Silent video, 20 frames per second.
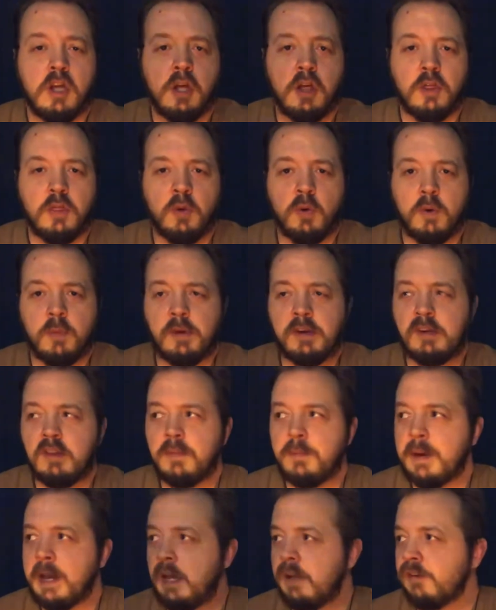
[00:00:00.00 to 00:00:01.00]
Thor went to the
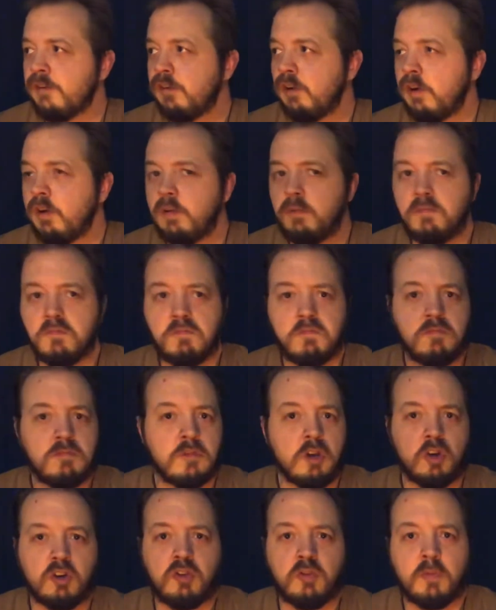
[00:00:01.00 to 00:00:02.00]
pasture and
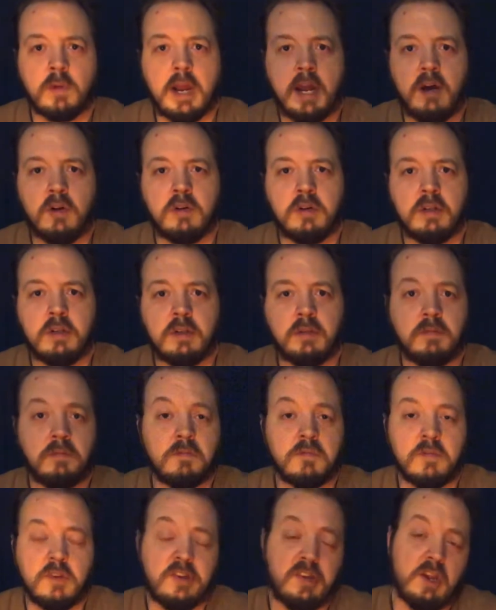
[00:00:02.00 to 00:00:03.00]
looked around, and
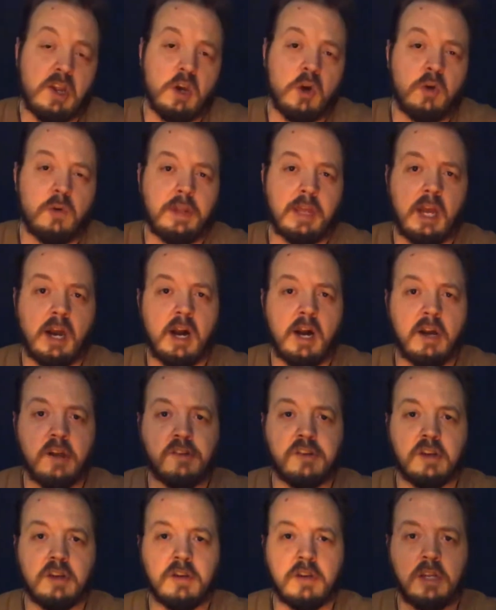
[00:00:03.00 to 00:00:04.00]
seeing only
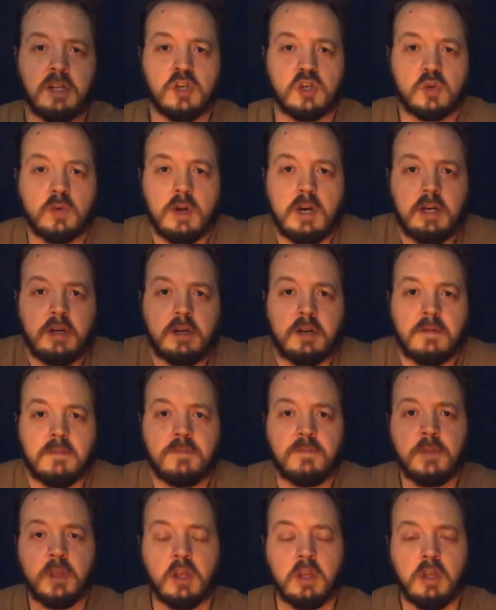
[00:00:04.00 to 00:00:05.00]
oxen, he shrugged and
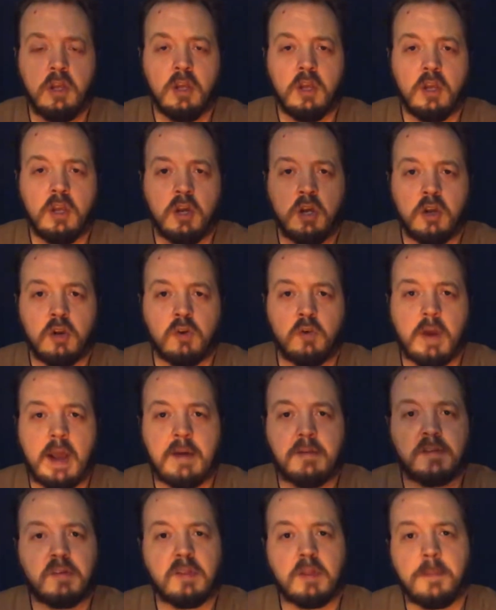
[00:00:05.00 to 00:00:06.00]

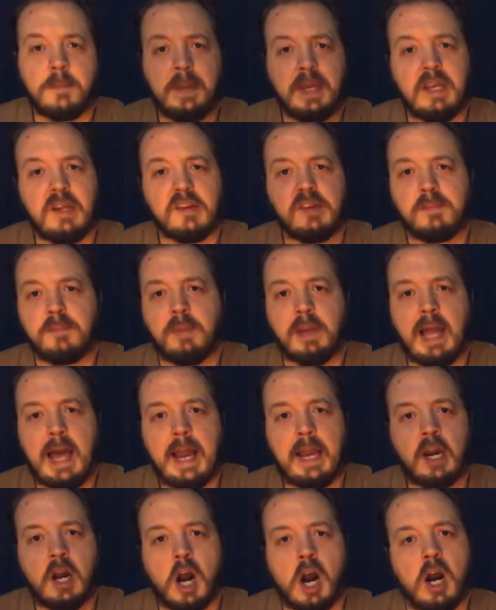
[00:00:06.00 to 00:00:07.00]
grasped the biggest
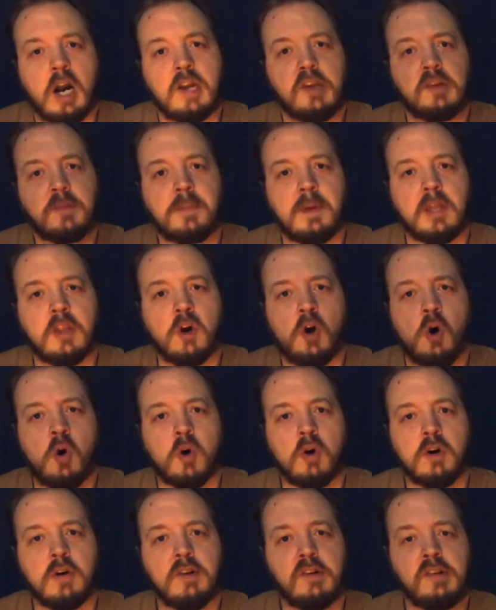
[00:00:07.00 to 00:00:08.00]
black ox by the
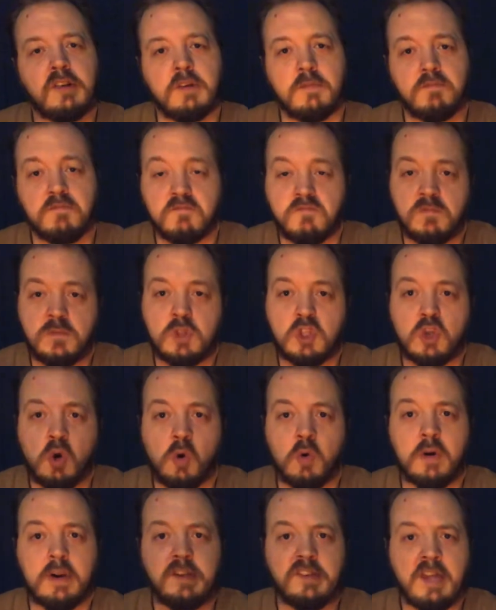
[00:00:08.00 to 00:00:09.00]
horns and
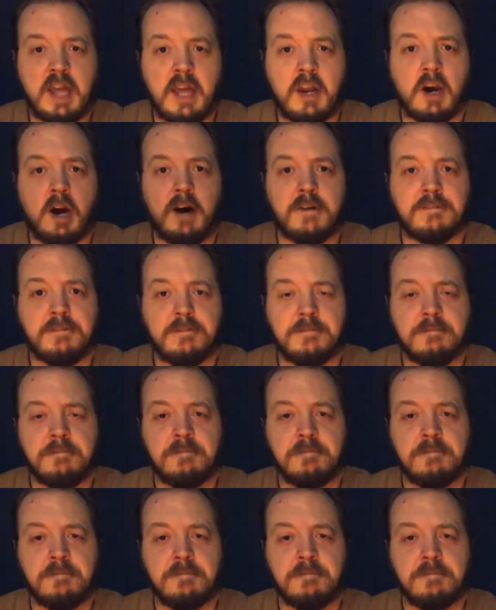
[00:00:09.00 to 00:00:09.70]
tore its head off.